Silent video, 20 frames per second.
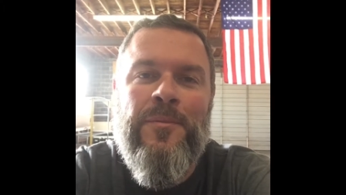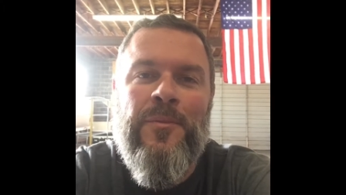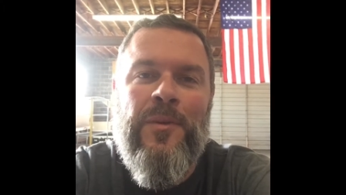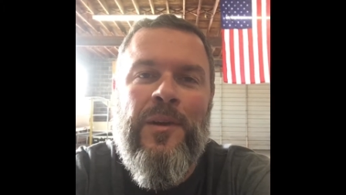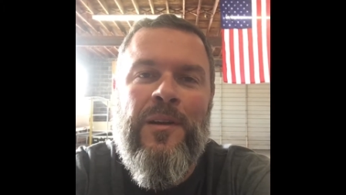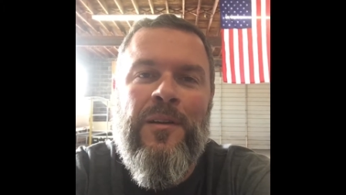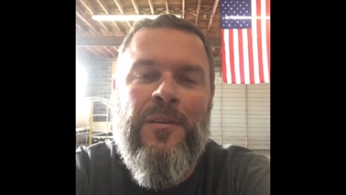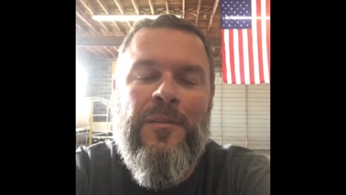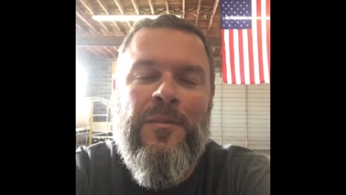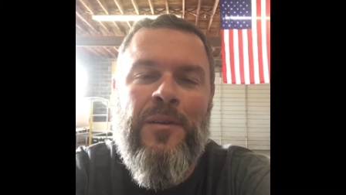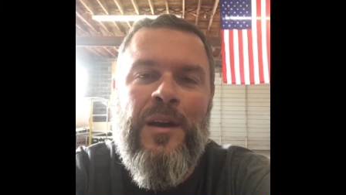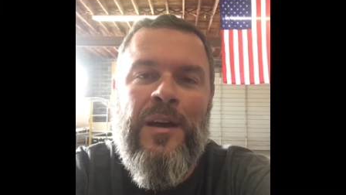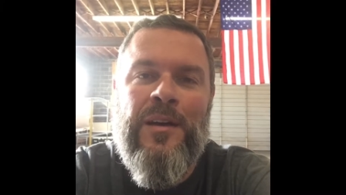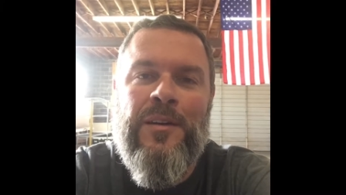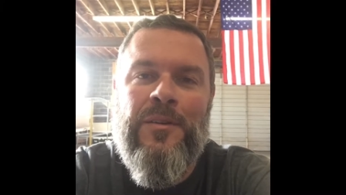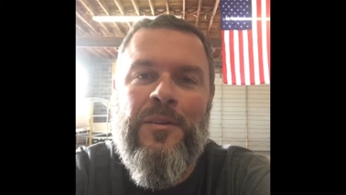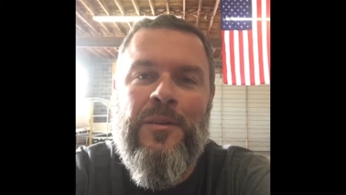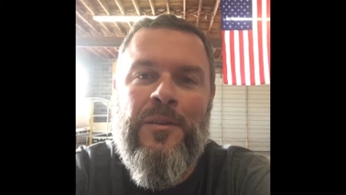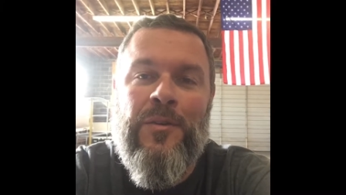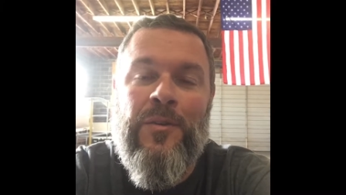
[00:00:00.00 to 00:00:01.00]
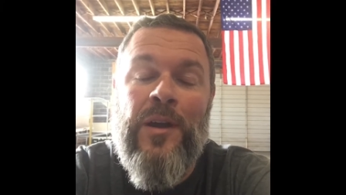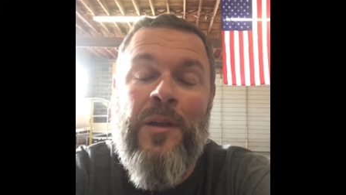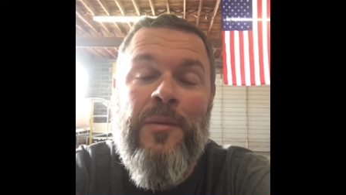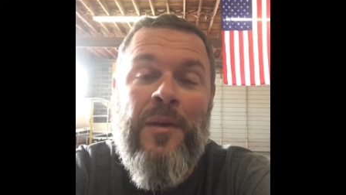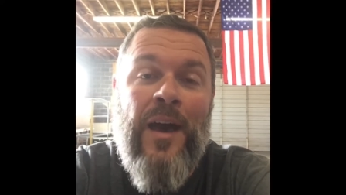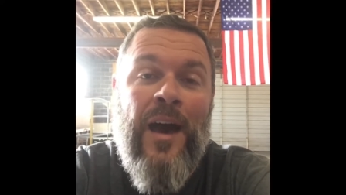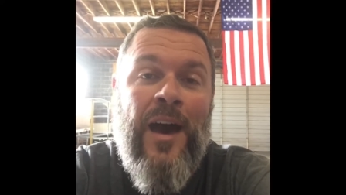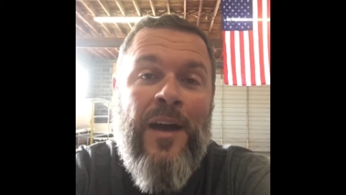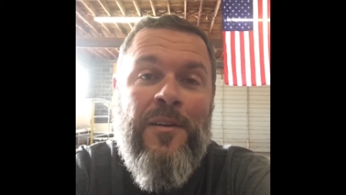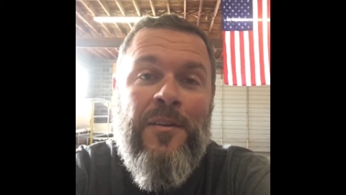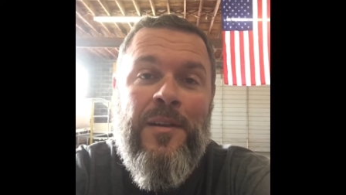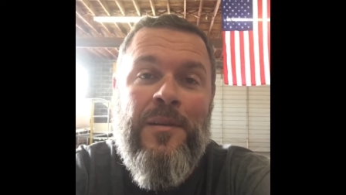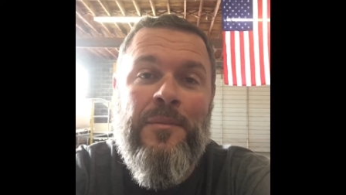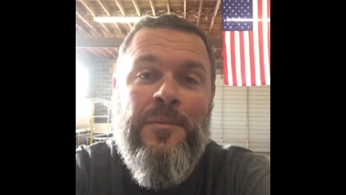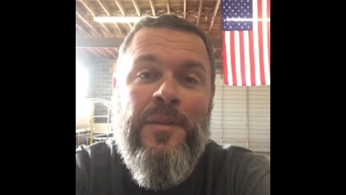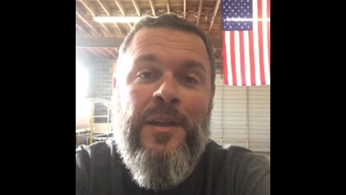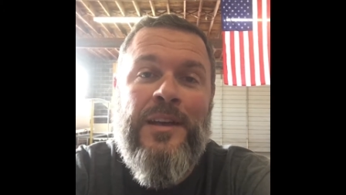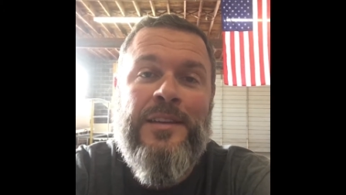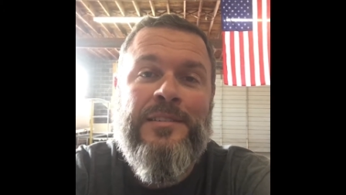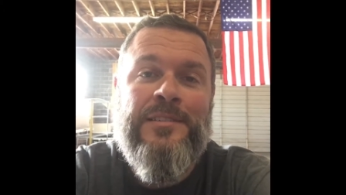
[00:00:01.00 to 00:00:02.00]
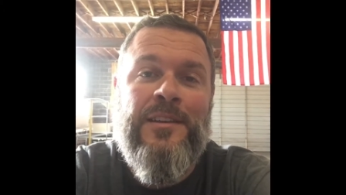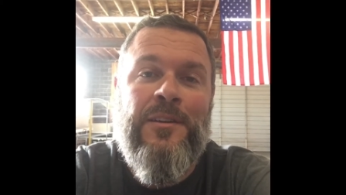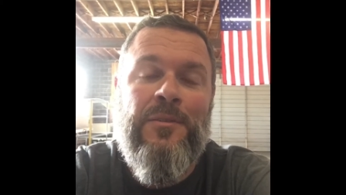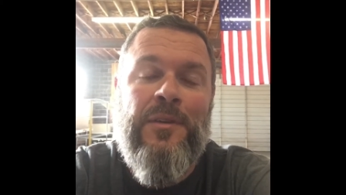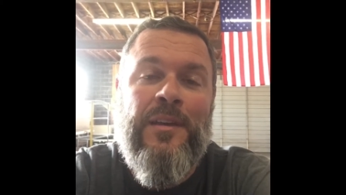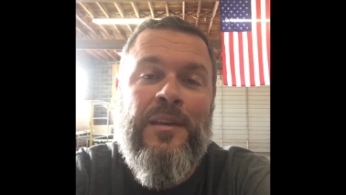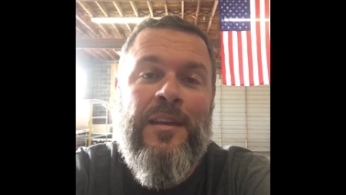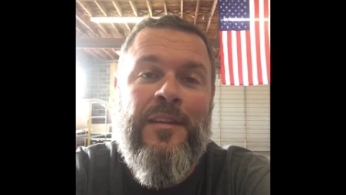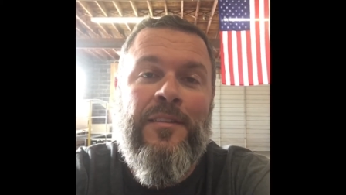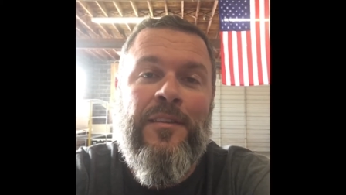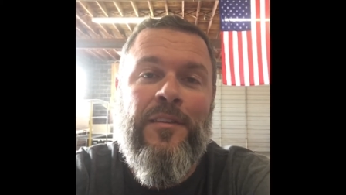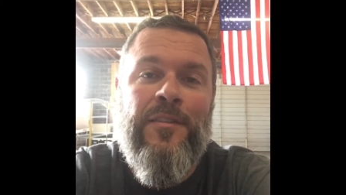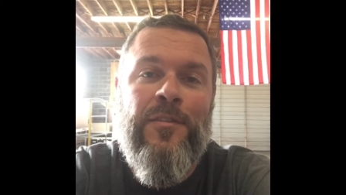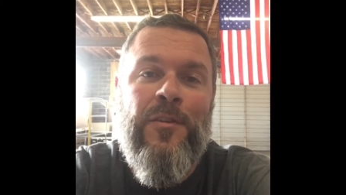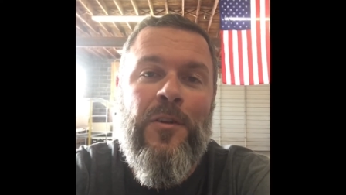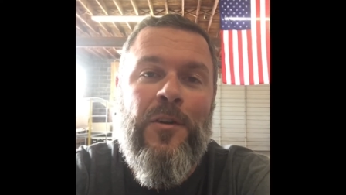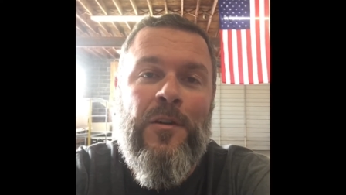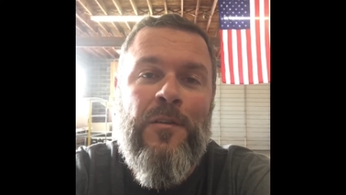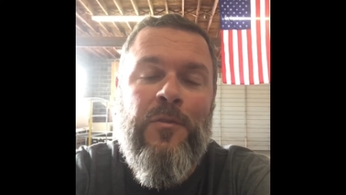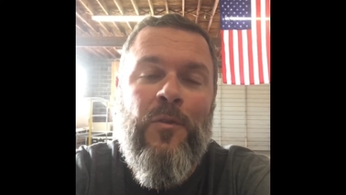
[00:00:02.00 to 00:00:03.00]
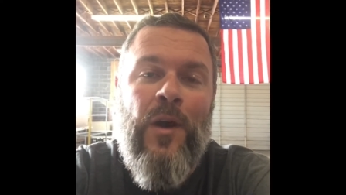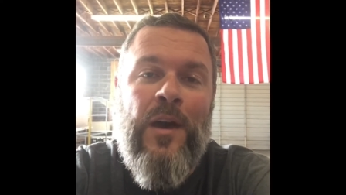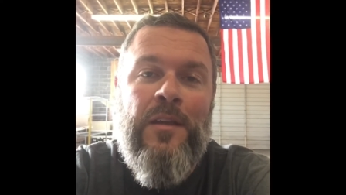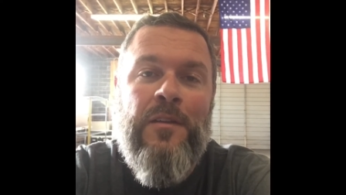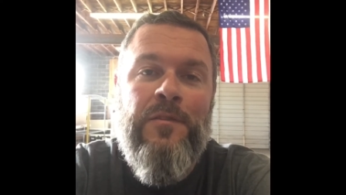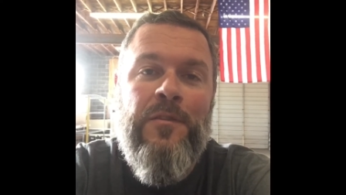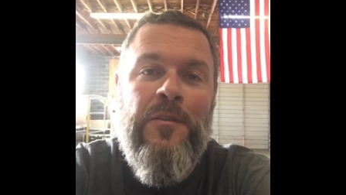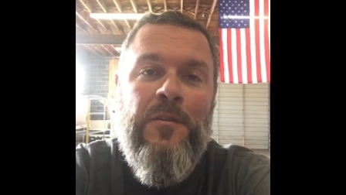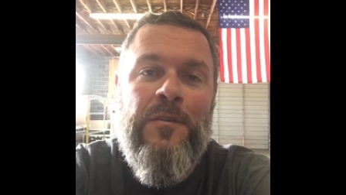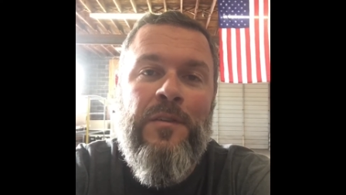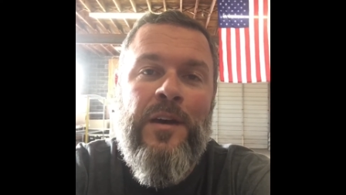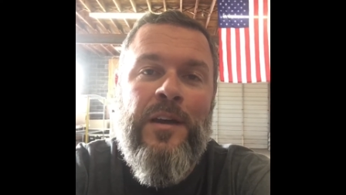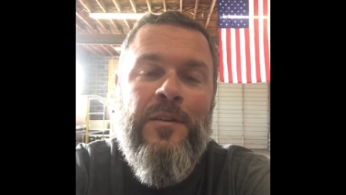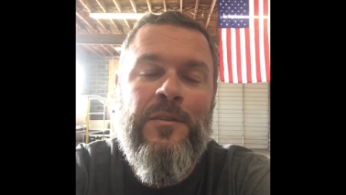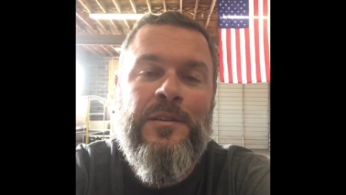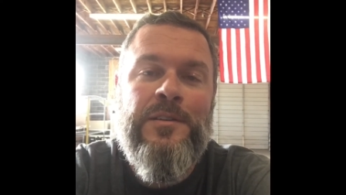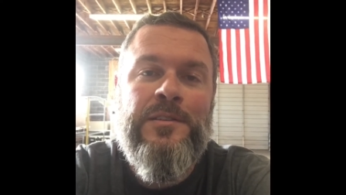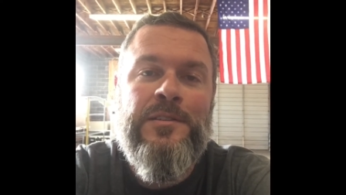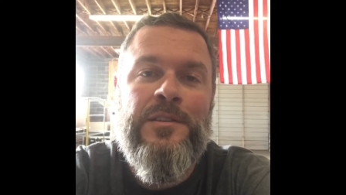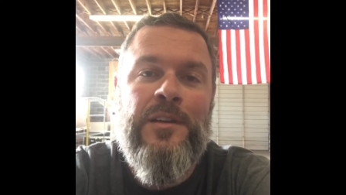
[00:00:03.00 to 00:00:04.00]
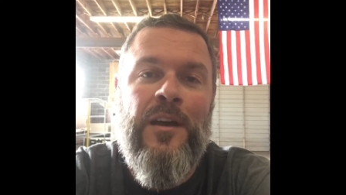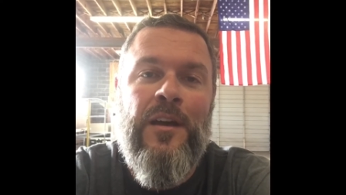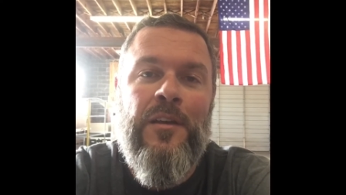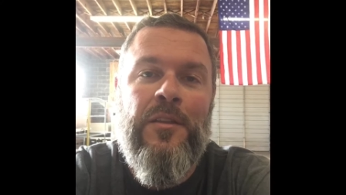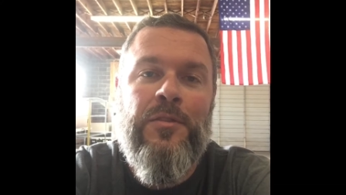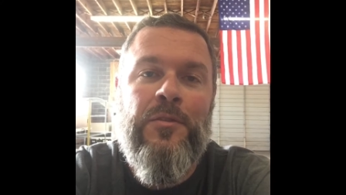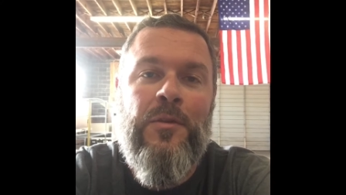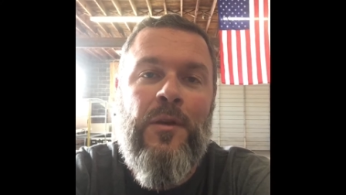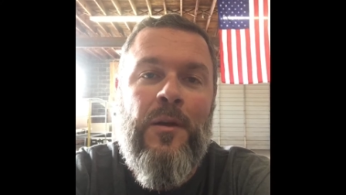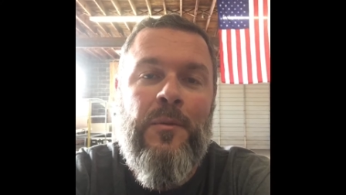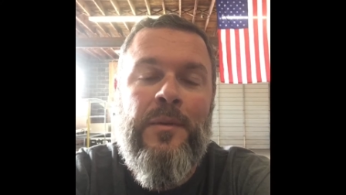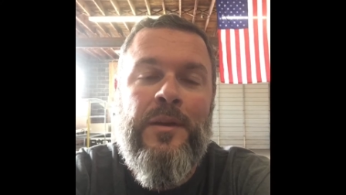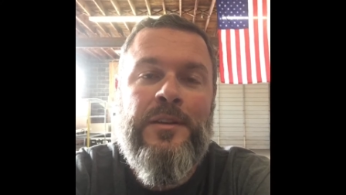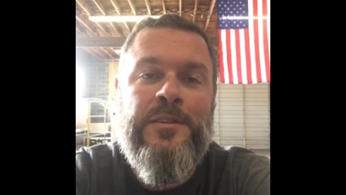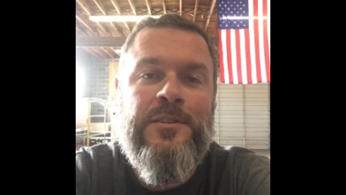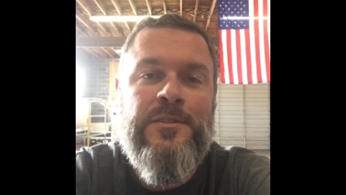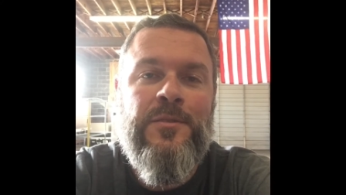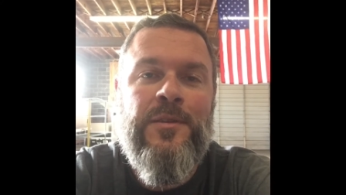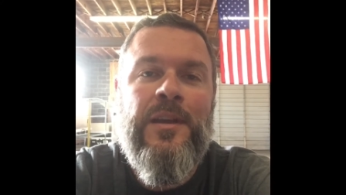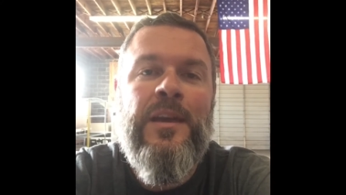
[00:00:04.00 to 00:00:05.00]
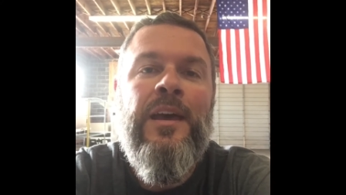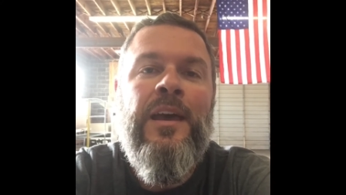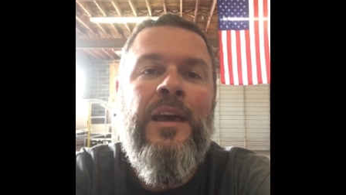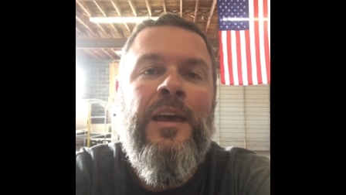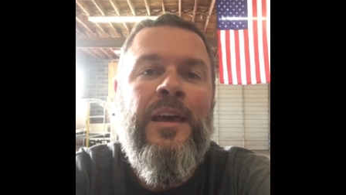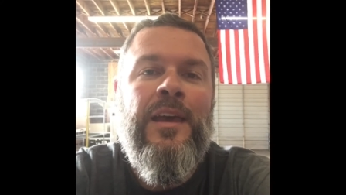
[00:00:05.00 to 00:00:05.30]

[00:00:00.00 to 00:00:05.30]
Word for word: we are uh, incredibly honored and blessed that we get to serve quite a few veterans uh, through our ministry,